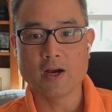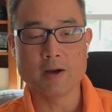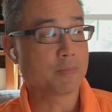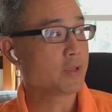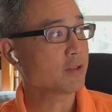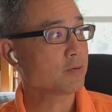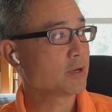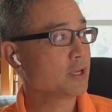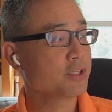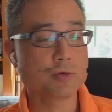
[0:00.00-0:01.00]
Um, the
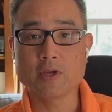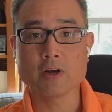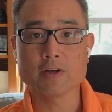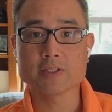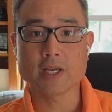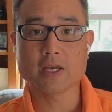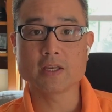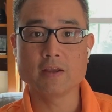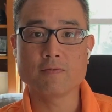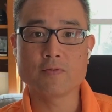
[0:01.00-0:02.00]
other issue here is
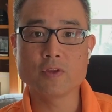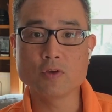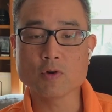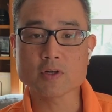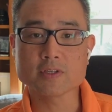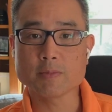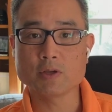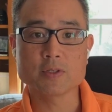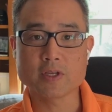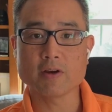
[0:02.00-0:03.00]
that if you are
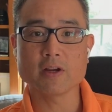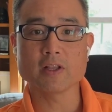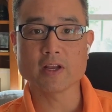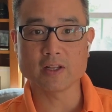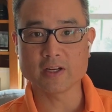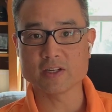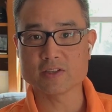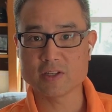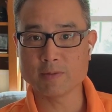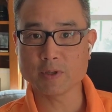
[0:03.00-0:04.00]
somebody who's carrying a lot of
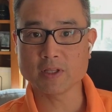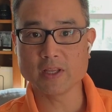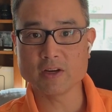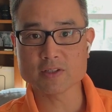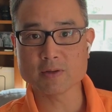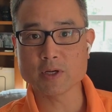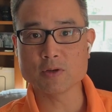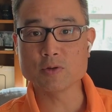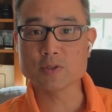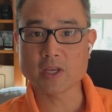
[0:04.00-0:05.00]
luggage, typically you're
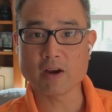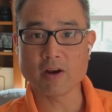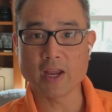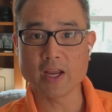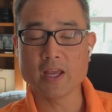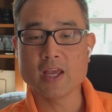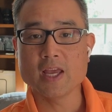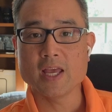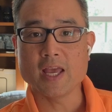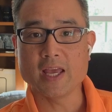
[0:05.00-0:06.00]
somebody who's carrying
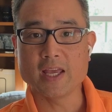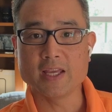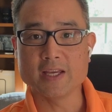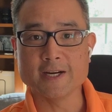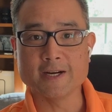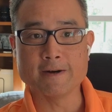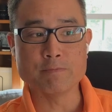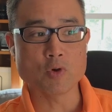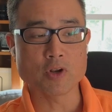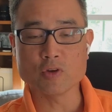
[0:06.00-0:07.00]
a um,
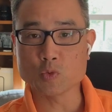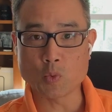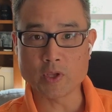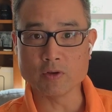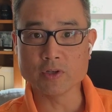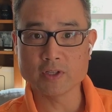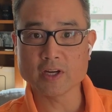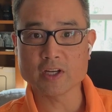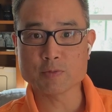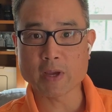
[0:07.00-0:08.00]
one of those wheeled
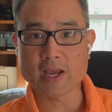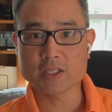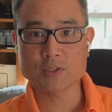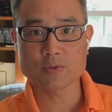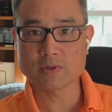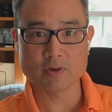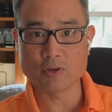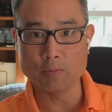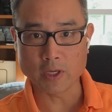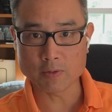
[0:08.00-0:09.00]
luggage bags. They're
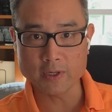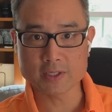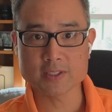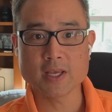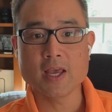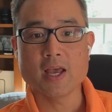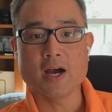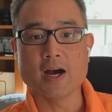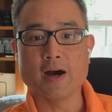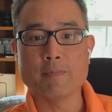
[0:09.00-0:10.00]
ubiquitous,
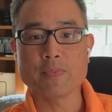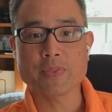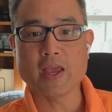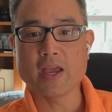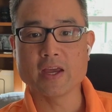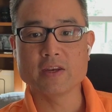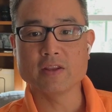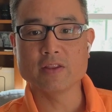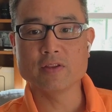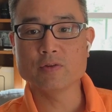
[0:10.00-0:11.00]
um, and
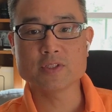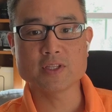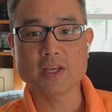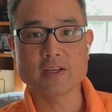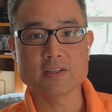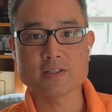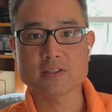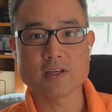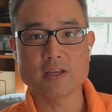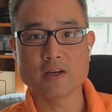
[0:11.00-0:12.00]
those
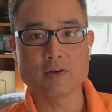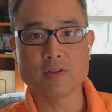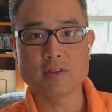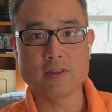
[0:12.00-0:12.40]
things, you know,